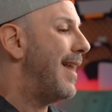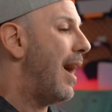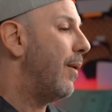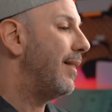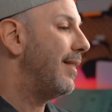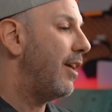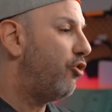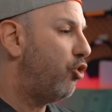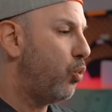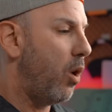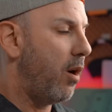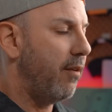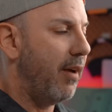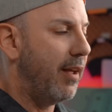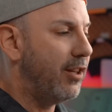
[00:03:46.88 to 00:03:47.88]
Now, unless you
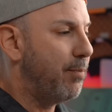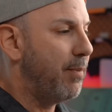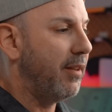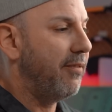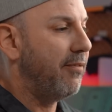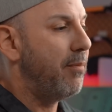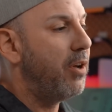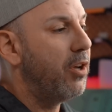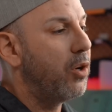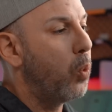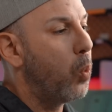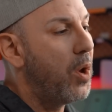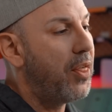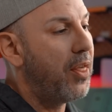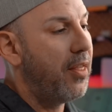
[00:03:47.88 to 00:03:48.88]
are intimately familiar
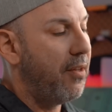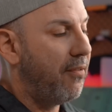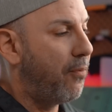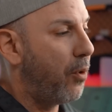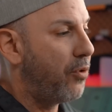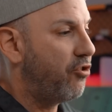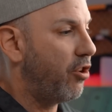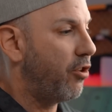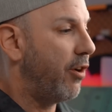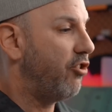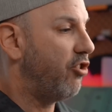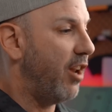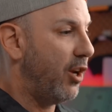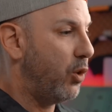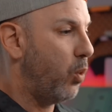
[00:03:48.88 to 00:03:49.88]
with the fourth
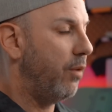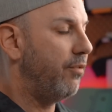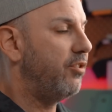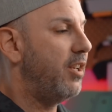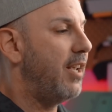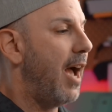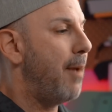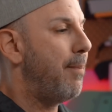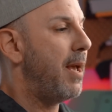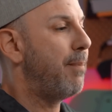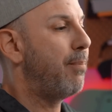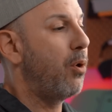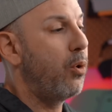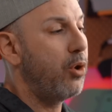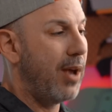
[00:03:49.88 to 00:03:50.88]
generation A12Z
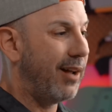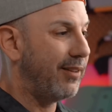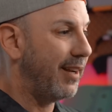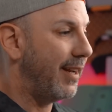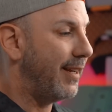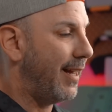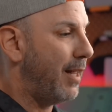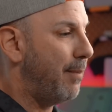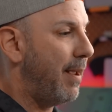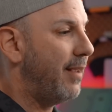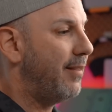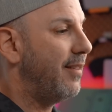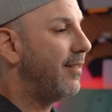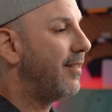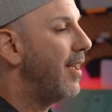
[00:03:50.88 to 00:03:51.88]
iPad Pro, you held it on a daily
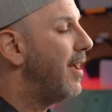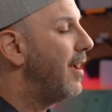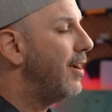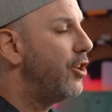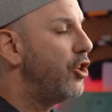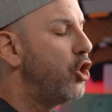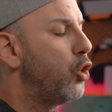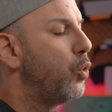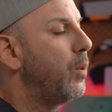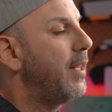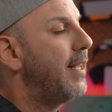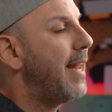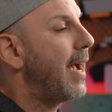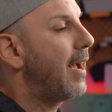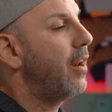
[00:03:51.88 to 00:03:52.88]
basis, you're
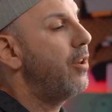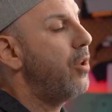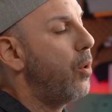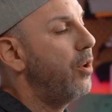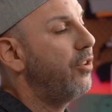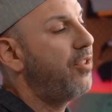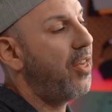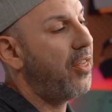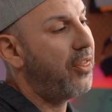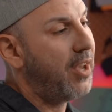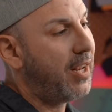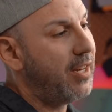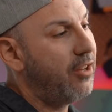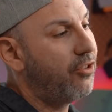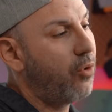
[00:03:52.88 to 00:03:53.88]
really not going to notice the
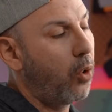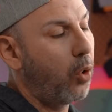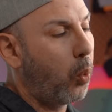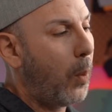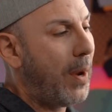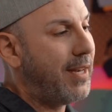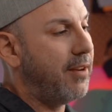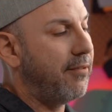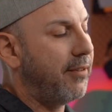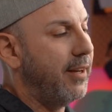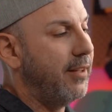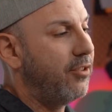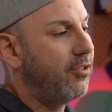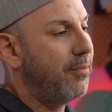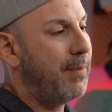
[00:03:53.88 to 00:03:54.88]
thickness or weight
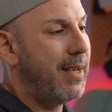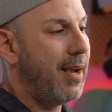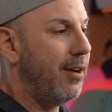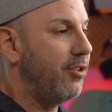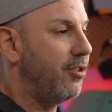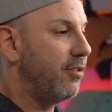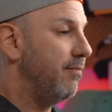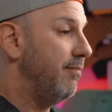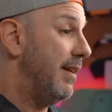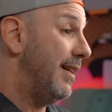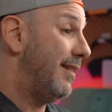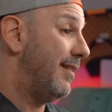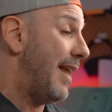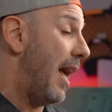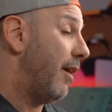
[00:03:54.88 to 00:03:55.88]
difference because
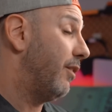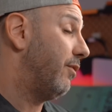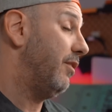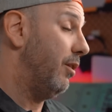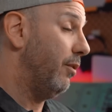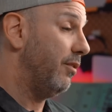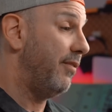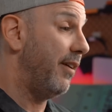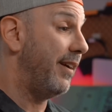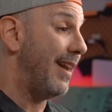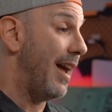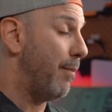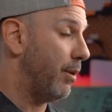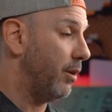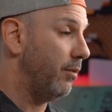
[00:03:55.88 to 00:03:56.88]
it's not, it's, you know, it's very
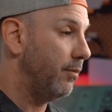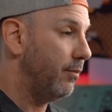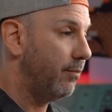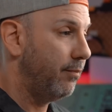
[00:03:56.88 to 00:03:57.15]
nominal.